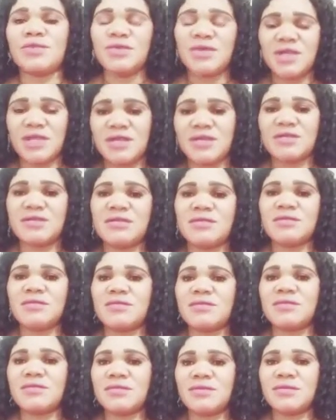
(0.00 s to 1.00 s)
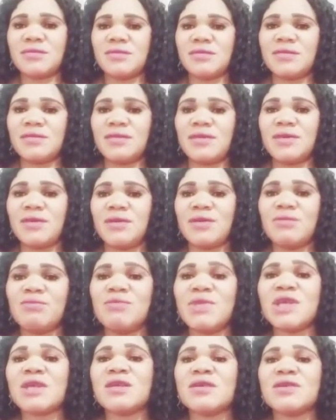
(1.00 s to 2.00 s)
Yes,
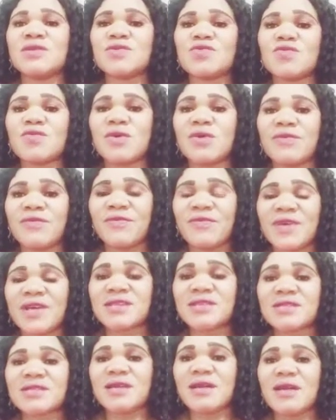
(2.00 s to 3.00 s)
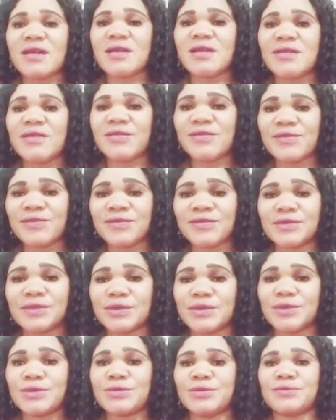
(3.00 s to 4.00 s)
make it work faster for
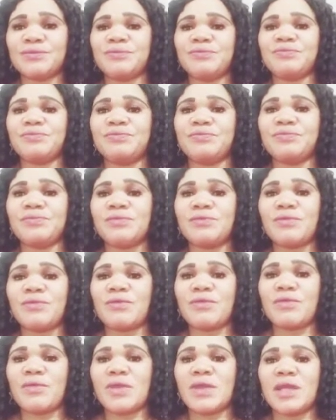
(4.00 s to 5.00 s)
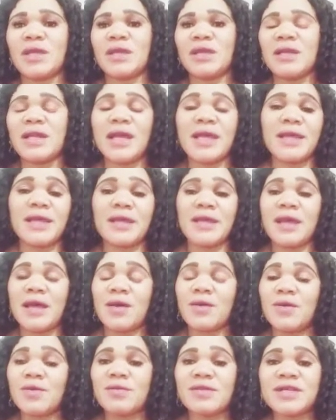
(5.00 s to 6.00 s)
you. Like I
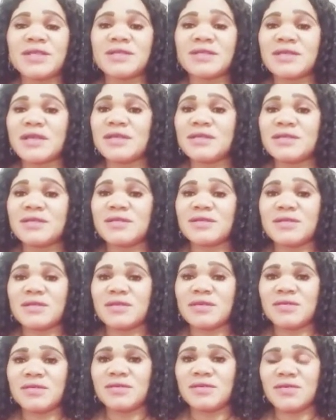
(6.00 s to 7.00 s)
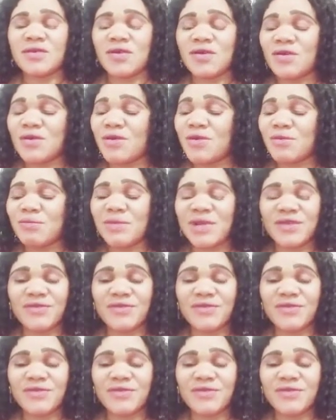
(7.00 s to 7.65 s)
always said it all my